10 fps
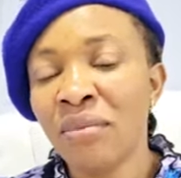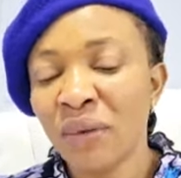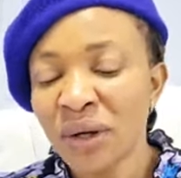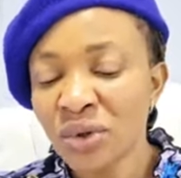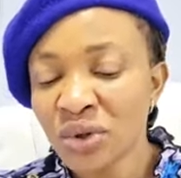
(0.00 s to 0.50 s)

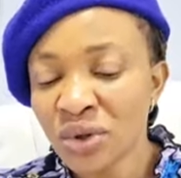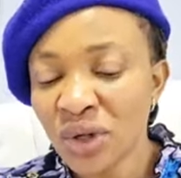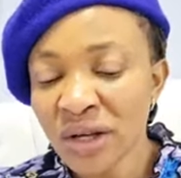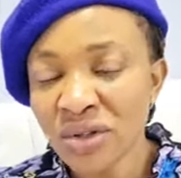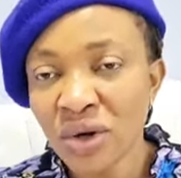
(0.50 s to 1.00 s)
But when you
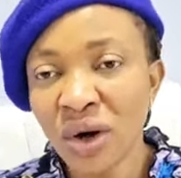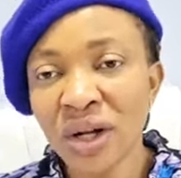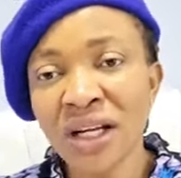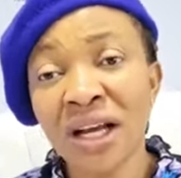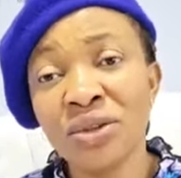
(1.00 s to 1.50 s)
trust
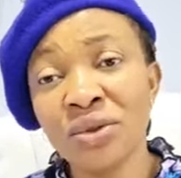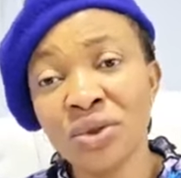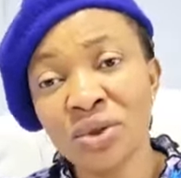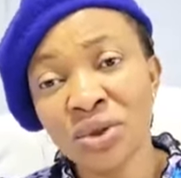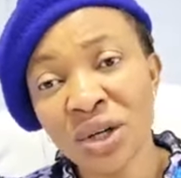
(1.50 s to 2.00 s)
God and
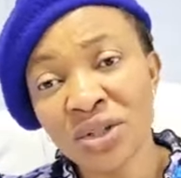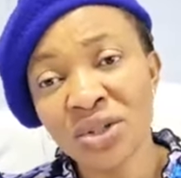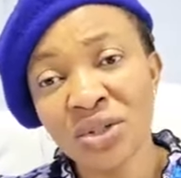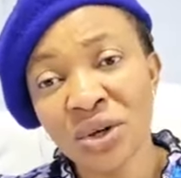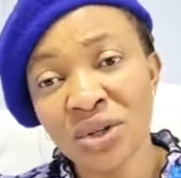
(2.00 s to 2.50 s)
you
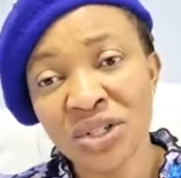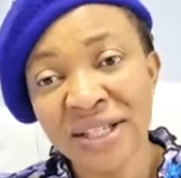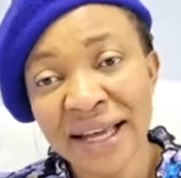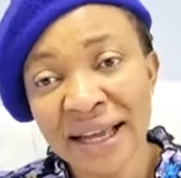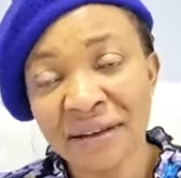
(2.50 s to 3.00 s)
trust
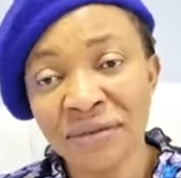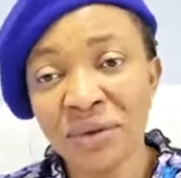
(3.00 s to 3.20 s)
yourself,